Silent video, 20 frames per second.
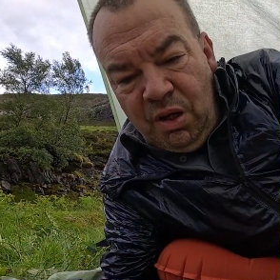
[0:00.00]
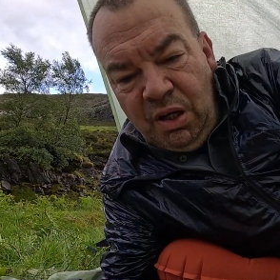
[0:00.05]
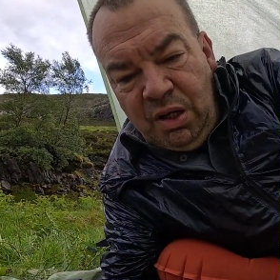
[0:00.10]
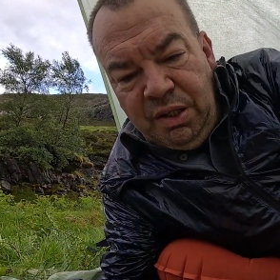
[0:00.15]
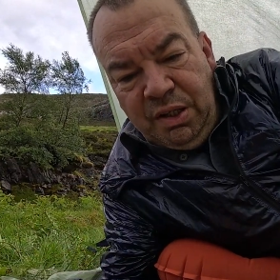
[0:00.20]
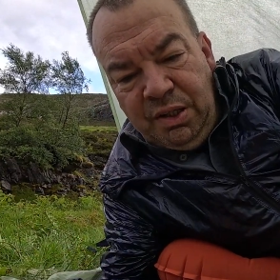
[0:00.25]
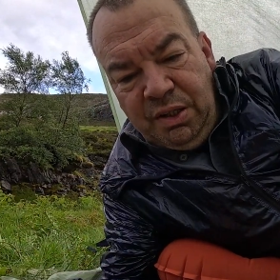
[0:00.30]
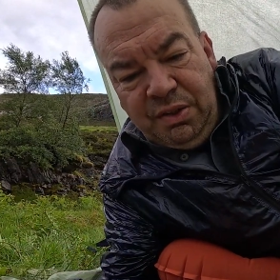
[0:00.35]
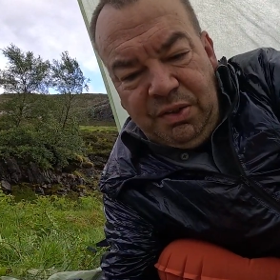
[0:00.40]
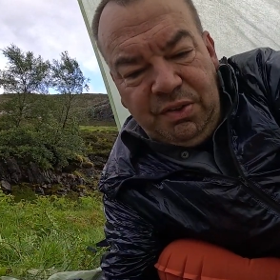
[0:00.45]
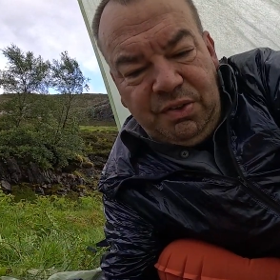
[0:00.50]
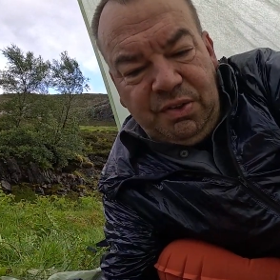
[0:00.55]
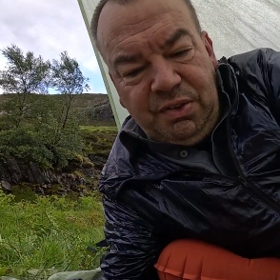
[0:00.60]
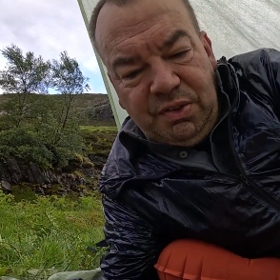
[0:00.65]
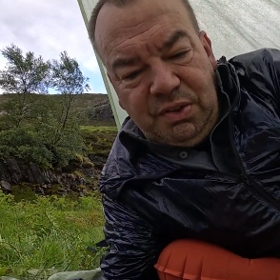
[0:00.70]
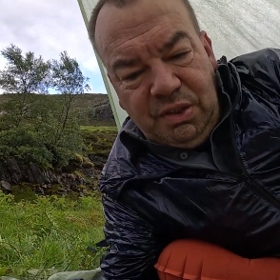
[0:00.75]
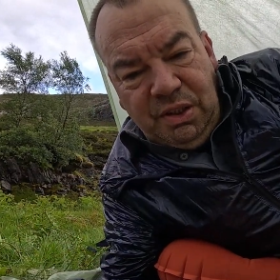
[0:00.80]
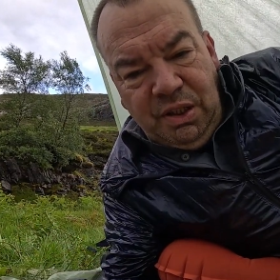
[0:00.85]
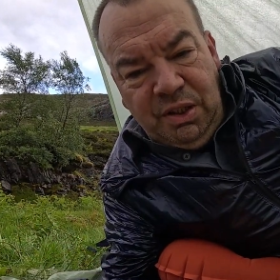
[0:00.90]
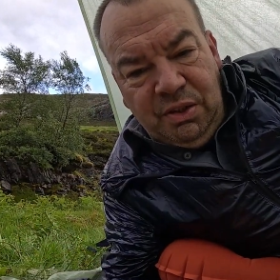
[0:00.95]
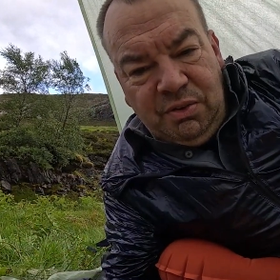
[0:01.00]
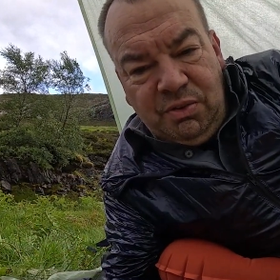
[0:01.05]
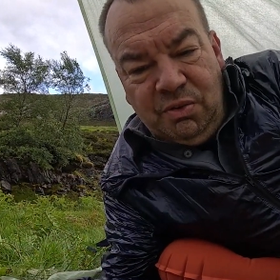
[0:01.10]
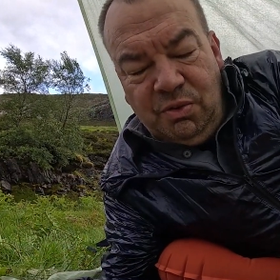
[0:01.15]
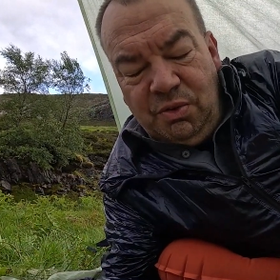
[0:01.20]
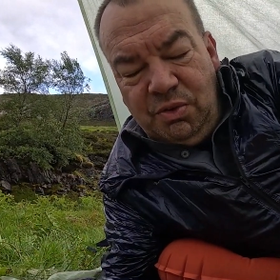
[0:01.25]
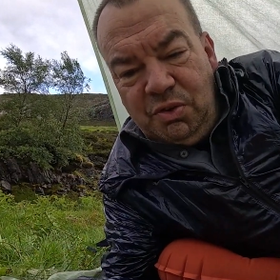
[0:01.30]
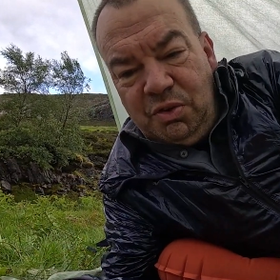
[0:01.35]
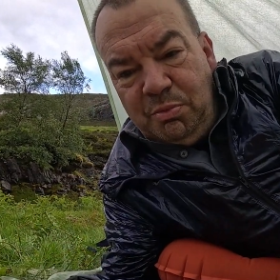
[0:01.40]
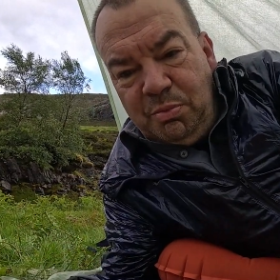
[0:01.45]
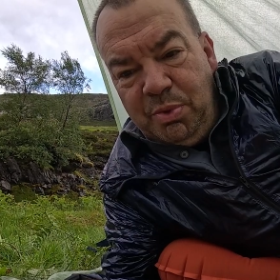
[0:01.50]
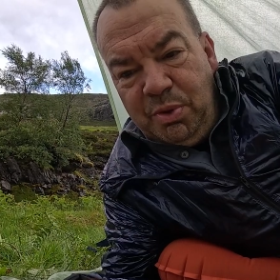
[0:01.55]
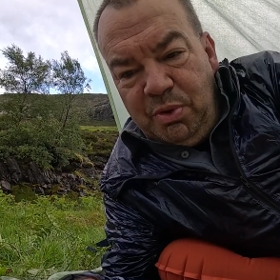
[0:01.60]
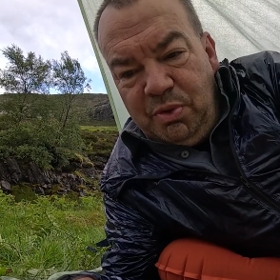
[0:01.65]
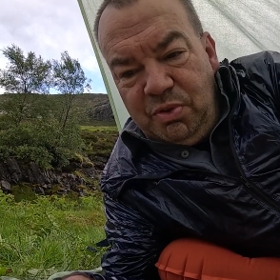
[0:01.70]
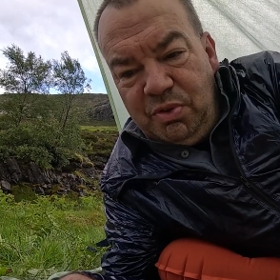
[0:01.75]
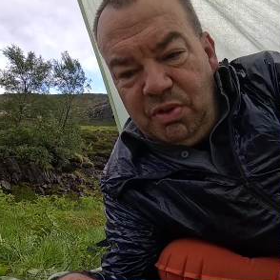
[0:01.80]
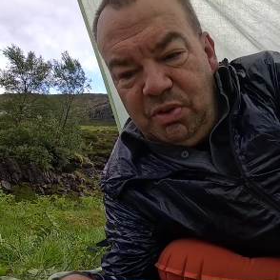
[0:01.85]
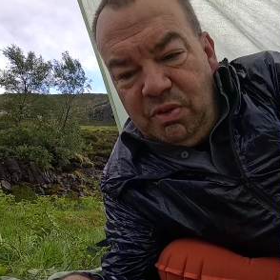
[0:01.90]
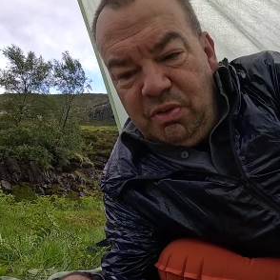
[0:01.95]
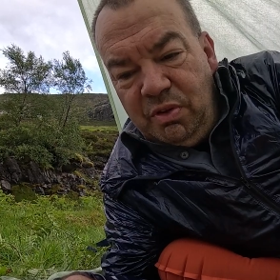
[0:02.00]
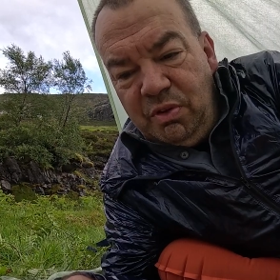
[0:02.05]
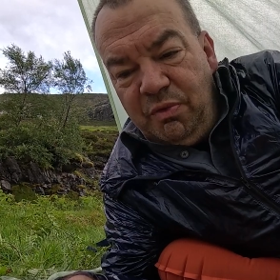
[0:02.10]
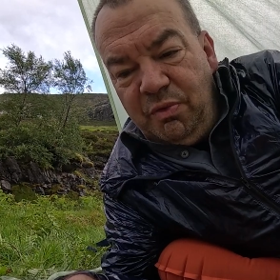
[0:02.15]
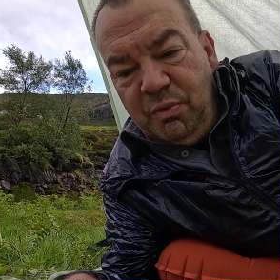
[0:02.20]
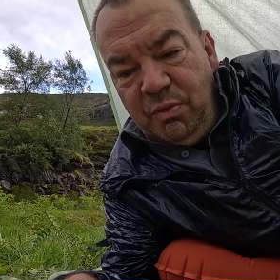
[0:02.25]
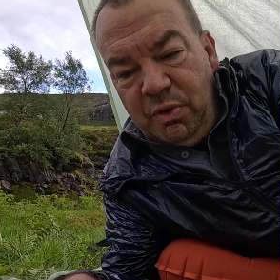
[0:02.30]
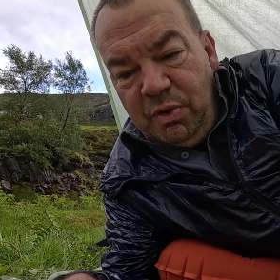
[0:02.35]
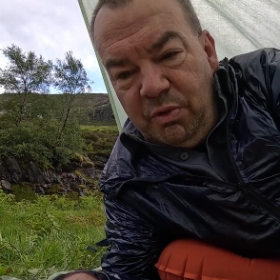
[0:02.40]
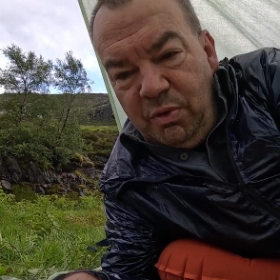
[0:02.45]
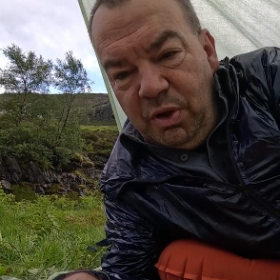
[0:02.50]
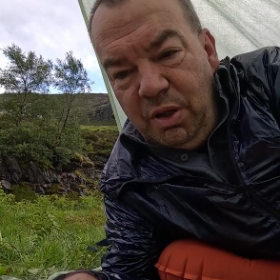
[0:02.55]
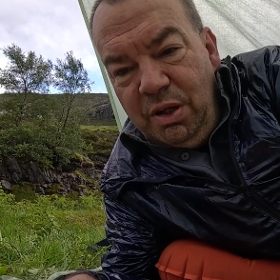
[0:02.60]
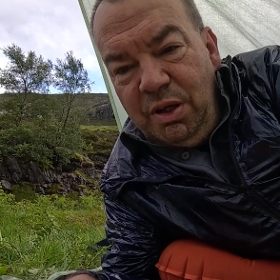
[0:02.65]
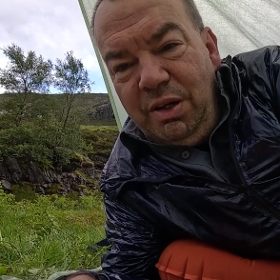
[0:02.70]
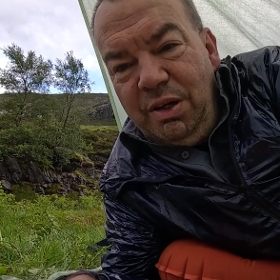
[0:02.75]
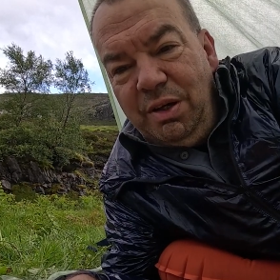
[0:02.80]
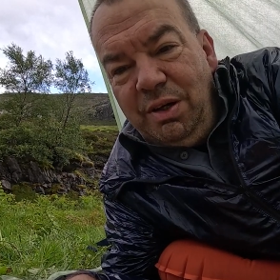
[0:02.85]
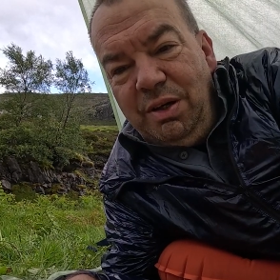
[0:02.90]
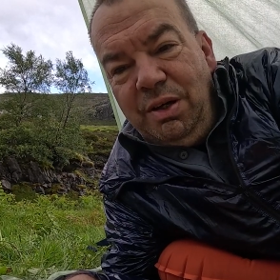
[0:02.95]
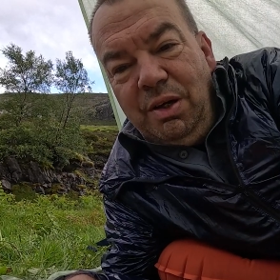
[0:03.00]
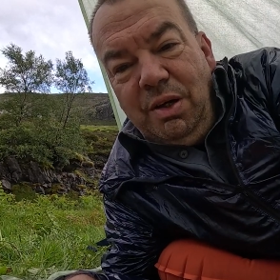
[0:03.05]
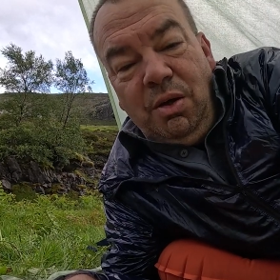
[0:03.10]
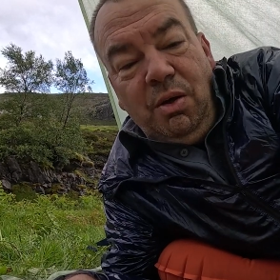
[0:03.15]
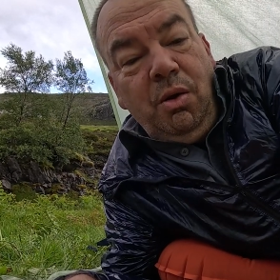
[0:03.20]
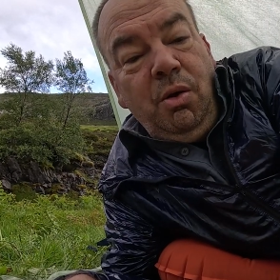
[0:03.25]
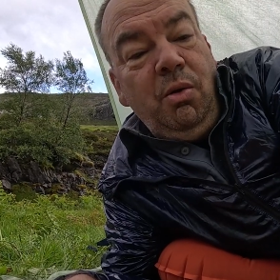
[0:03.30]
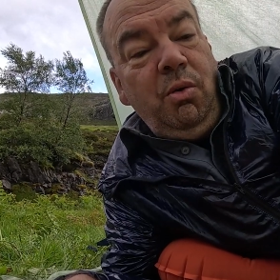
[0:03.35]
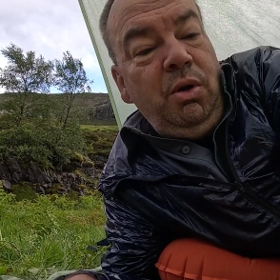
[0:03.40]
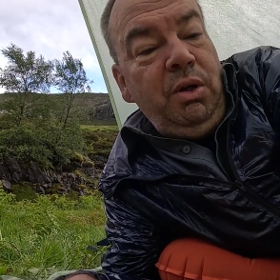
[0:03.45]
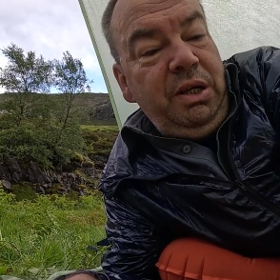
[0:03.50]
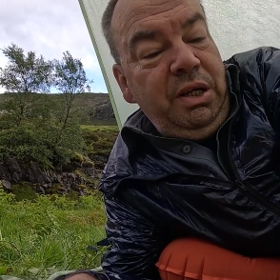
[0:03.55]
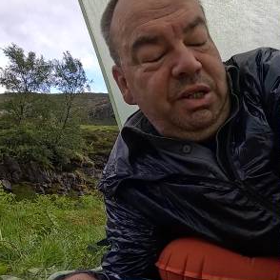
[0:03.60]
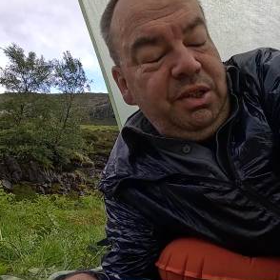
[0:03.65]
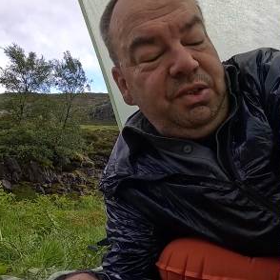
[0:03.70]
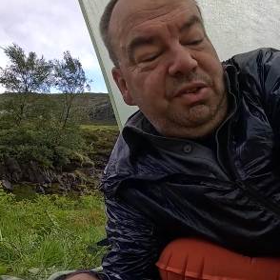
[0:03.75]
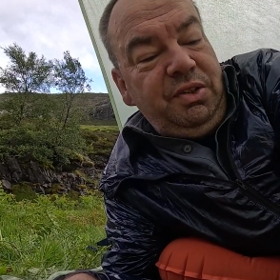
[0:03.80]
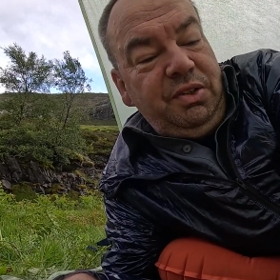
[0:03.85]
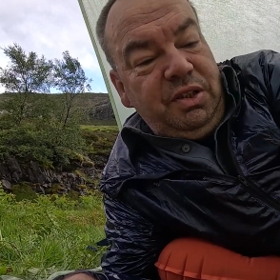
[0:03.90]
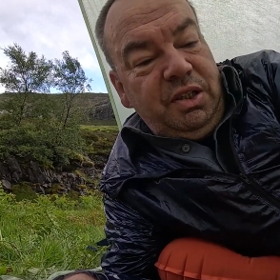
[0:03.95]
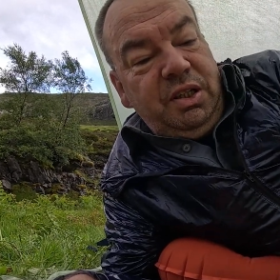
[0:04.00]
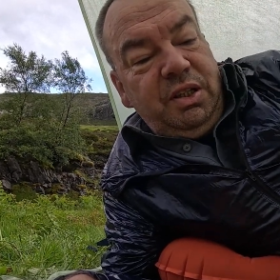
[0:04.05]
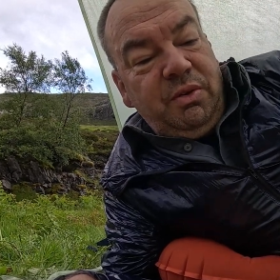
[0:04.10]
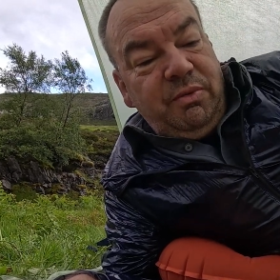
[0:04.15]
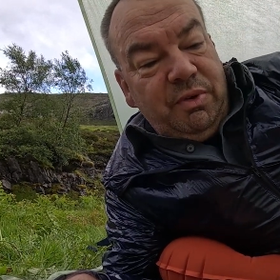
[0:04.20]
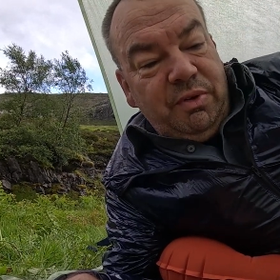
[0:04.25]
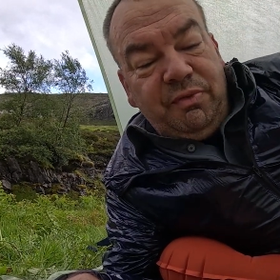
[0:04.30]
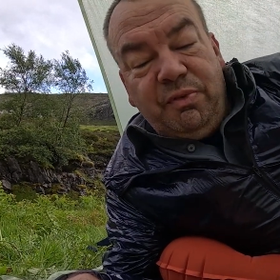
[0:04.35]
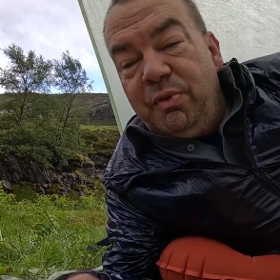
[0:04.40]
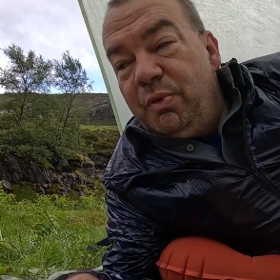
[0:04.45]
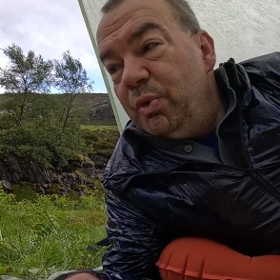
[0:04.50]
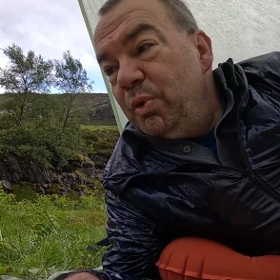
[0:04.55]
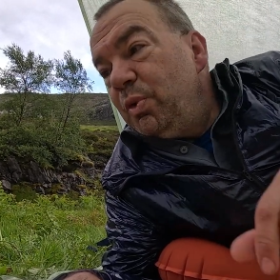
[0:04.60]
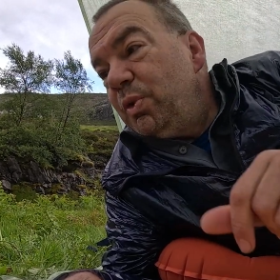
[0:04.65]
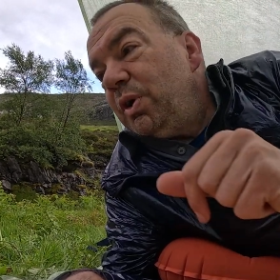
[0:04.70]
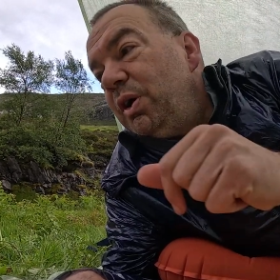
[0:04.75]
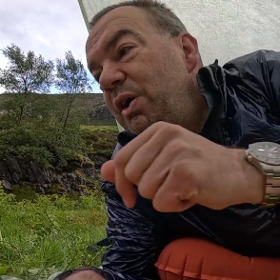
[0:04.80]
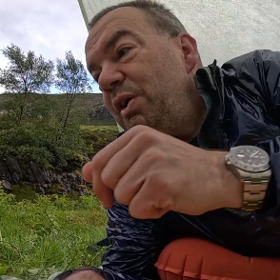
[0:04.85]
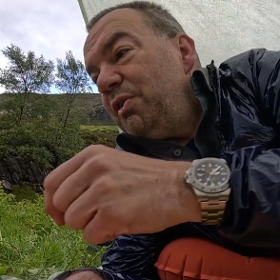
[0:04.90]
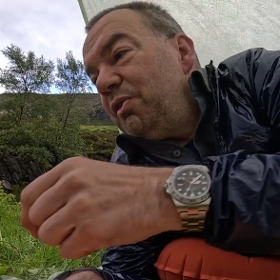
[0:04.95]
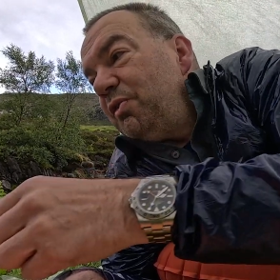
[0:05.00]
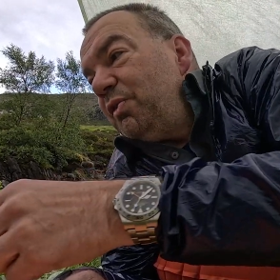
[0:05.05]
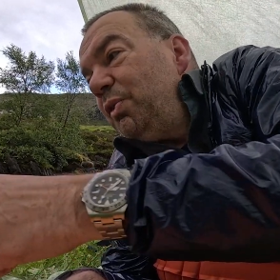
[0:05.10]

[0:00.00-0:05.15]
and it's not supposed to. Yesterday the weather forecast